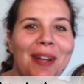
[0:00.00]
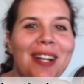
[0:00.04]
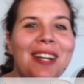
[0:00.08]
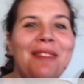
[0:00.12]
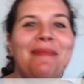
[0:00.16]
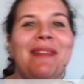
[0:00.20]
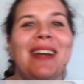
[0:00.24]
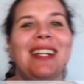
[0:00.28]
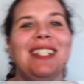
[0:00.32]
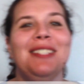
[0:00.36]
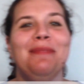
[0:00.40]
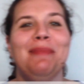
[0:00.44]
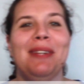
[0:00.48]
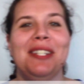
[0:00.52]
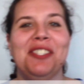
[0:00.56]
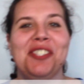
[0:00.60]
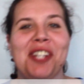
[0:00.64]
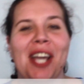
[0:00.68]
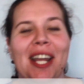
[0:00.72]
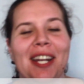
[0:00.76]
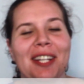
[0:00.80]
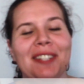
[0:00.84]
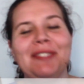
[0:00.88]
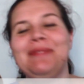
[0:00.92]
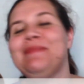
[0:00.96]
Welcome back to my
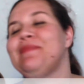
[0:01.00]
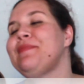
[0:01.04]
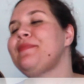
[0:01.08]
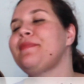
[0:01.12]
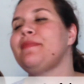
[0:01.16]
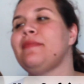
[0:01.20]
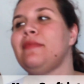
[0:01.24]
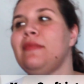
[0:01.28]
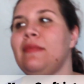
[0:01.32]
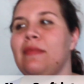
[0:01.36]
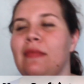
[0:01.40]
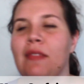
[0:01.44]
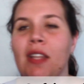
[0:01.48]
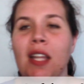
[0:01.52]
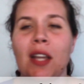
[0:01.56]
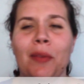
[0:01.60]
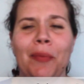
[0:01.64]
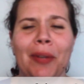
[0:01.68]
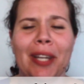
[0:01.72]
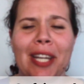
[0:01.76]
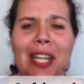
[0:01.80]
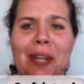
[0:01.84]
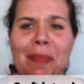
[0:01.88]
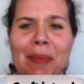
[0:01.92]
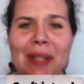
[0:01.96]
channel.
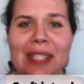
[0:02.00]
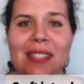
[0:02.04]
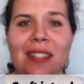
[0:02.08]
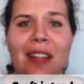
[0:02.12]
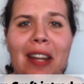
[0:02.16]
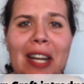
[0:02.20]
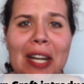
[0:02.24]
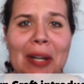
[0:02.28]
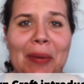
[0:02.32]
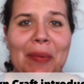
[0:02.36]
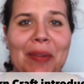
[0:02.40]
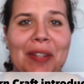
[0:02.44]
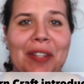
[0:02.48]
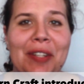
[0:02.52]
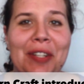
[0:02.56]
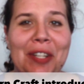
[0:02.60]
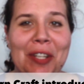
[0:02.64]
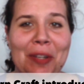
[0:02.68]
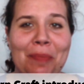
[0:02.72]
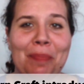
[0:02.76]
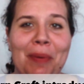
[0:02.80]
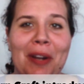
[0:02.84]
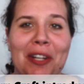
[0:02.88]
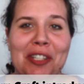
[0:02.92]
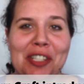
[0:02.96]
We're going to be starting with a
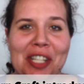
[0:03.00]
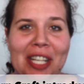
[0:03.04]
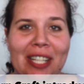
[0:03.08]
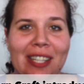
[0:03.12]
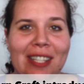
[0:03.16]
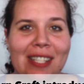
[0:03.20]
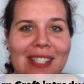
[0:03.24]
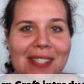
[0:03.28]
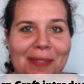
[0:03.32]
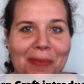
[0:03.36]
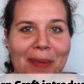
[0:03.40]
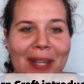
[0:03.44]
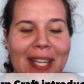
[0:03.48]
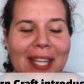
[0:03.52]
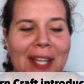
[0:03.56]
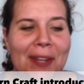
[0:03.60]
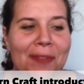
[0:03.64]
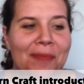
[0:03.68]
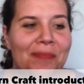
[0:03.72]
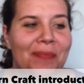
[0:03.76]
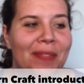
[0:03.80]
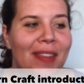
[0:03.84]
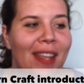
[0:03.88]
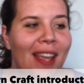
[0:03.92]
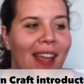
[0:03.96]
new project this week.
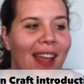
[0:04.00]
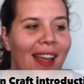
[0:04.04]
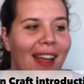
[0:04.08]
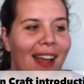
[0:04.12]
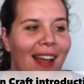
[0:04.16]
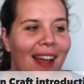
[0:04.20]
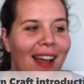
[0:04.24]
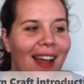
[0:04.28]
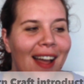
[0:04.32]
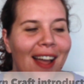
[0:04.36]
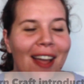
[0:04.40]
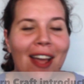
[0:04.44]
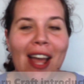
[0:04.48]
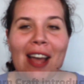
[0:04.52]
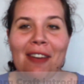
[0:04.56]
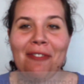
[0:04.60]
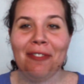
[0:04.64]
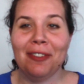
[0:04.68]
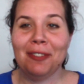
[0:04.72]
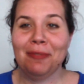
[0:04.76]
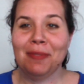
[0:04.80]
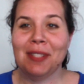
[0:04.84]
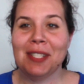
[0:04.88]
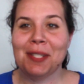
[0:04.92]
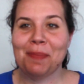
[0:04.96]
I
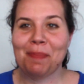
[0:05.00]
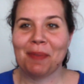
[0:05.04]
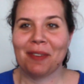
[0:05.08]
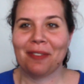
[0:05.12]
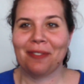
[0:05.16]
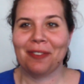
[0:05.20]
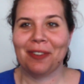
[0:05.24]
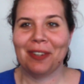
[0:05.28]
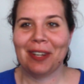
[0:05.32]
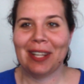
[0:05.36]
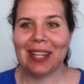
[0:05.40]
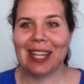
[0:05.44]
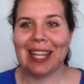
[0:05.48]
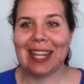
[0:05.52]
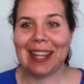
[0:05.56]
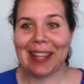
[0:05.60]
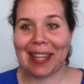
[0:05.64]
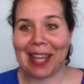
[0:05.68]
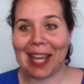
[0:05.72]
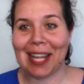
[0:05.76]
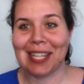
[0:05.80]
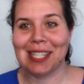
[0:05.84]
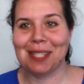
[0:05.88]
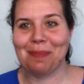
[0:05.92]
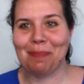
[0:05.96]
filmed this before and then
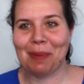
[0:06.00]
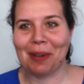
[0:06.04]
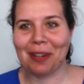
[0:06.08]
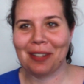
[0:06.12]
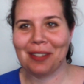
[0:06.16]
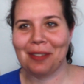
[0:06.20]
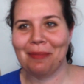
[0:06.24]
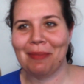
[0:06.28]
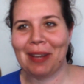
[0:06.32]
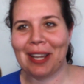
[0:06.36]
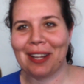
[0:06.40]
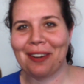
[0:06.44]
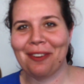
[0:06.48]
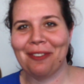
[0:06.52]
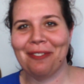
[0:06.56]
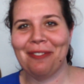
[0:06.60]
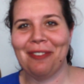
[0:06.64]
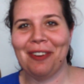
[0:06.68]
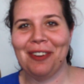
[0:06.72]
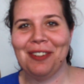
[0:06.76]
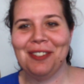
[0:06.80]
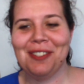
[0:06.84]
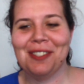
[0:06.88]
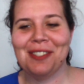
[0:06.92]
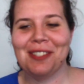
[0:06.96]
the cats broke the
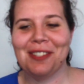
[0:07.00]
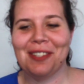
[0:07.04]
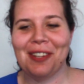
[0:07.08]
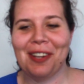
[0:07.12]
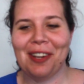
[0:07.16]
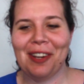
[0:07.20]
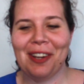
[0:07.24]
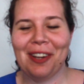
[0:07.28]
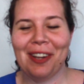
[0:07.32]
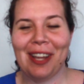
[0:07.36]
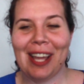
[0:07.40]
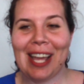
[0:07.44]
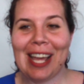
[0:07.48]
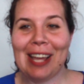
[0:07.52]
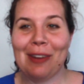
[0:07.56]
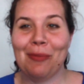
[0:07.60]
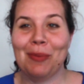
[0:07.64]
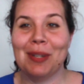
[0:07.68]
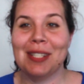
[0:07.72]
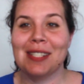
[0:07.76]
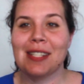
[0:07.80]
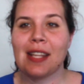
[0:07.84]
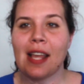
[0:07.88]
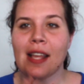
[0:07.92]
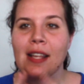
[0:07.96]
microphone, so
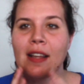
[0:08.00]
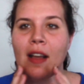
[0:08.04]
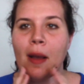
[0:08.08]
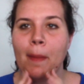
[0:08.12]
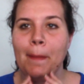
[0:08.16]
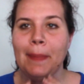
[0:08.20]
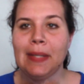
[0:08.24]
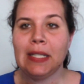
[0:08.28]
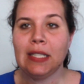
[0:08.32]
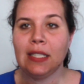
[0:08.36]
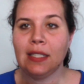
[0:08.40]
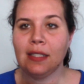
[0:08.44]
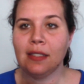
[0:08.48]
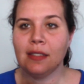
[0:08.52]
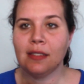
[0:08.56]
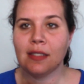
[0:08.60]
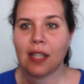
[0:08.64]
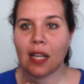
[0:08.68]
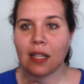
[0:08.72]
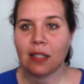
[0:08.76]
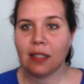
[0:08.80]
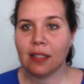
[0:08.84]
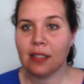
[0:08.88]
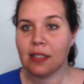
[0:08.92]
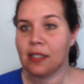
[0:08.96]
it was a completely
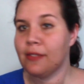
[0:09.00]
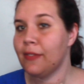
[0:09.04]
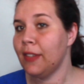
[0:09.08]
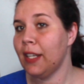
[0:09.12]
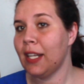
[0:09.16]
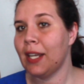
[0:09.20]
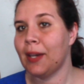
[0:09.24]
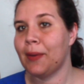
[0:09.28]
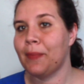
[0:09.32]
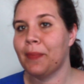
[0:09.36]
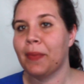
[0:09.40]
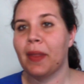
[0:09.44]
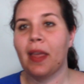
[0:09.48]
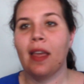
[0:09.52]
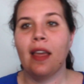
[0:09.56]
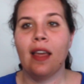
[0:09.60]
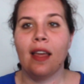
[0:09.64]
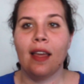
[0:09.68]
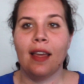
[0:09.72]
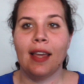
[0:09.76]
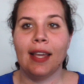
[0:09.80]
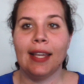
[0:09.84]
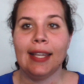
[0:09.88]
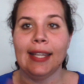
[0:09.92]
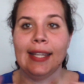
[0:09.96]
soundless video.
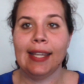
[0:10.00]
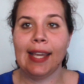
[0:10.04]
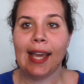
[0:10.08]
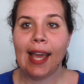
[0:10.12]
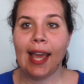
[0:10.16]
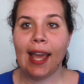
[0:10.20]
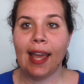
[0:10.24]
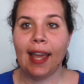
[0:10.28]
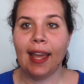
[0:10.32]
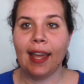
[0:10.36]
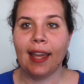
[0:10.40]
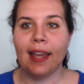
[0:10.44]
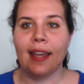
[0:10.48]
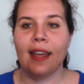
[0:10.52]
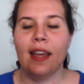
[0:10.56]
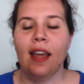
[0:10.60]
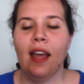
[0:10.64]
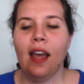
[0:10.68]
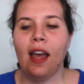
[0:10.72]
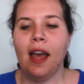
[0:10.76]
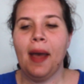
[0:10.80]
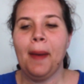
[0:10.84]
Yay!